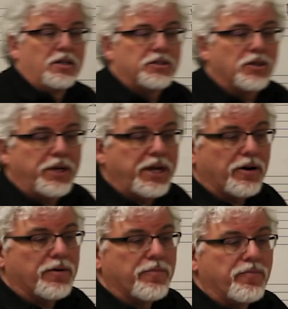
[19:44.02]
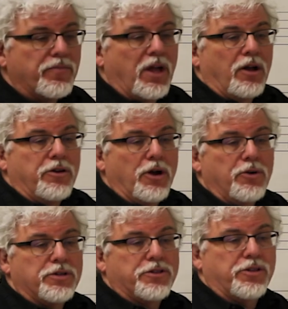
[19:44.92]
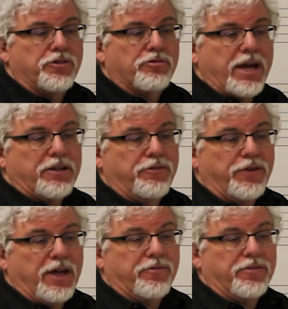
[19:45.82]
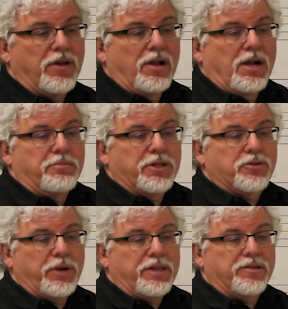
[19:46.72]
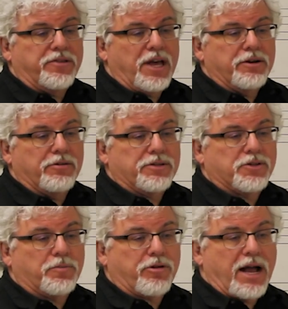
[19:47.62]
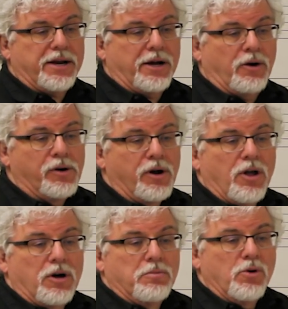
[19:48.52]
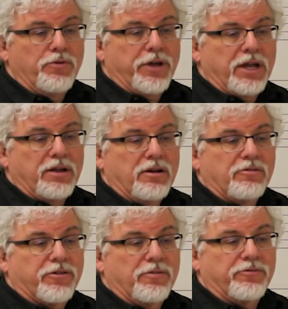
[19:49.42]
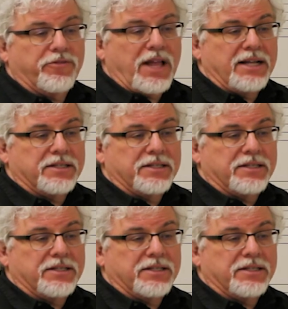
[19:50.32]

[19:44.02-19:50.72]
so here, notice the direct fifth between the tenor and soprano moving from flat